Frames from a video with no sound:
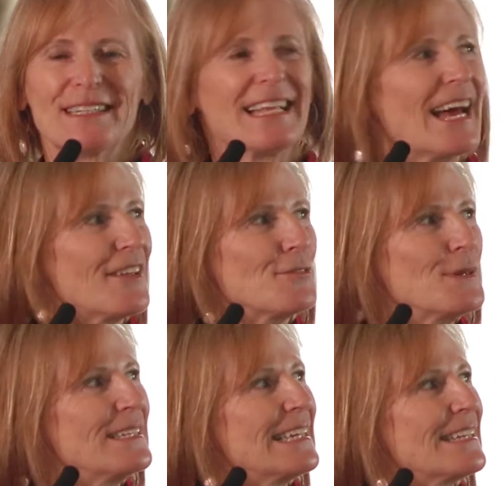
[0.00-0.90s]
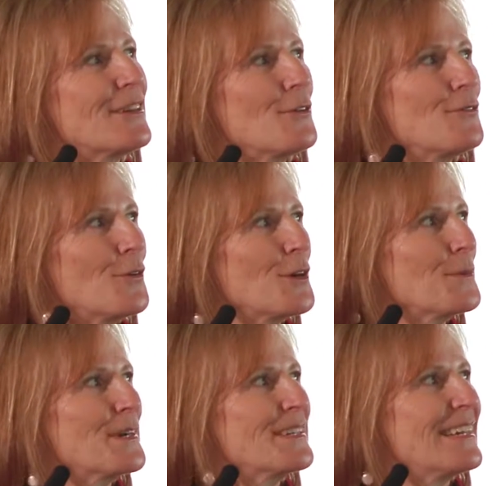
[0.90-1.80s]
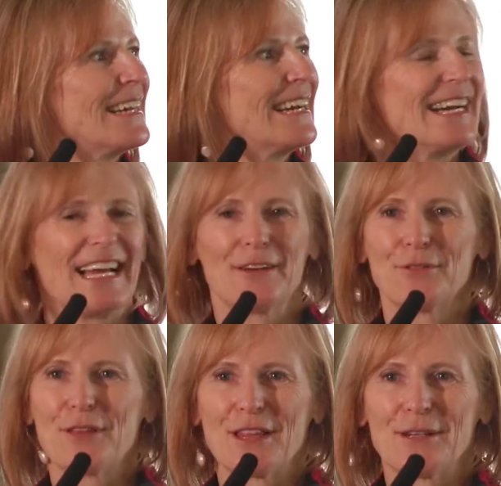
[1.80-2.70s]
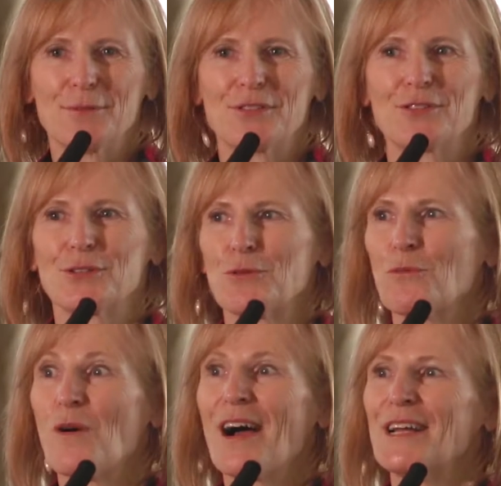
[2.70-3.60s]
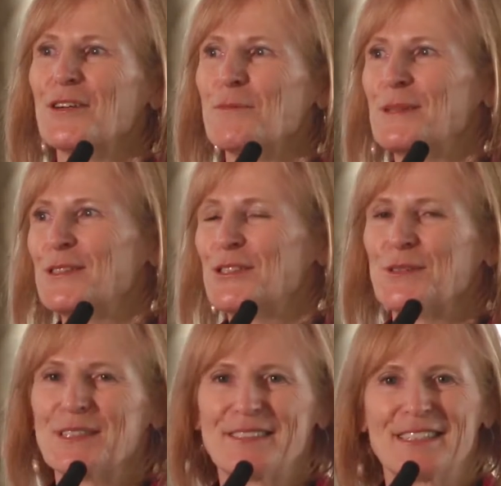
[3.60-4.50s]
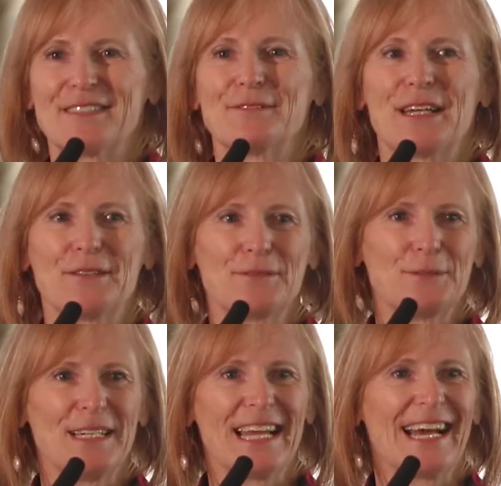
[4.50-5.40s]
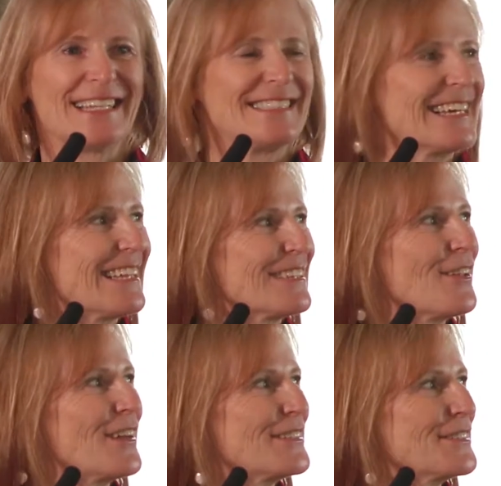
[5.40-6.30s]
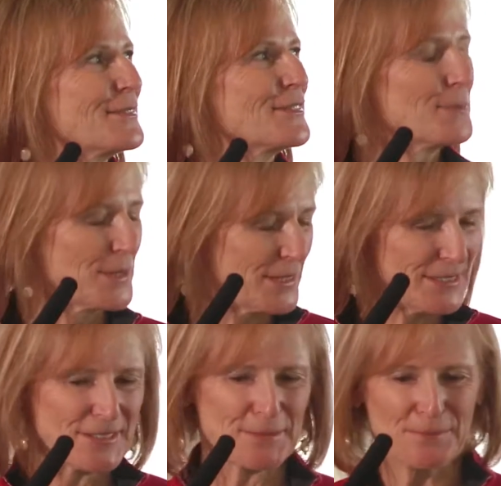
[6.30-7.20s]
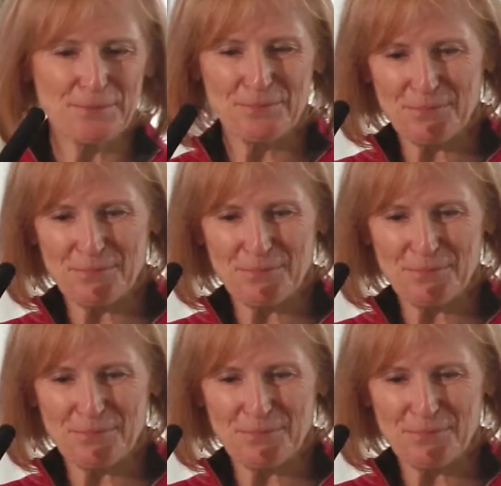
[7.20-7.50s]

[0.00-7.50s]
But as we did go forward, everything was sort of wide open to us, and we had lots to experience.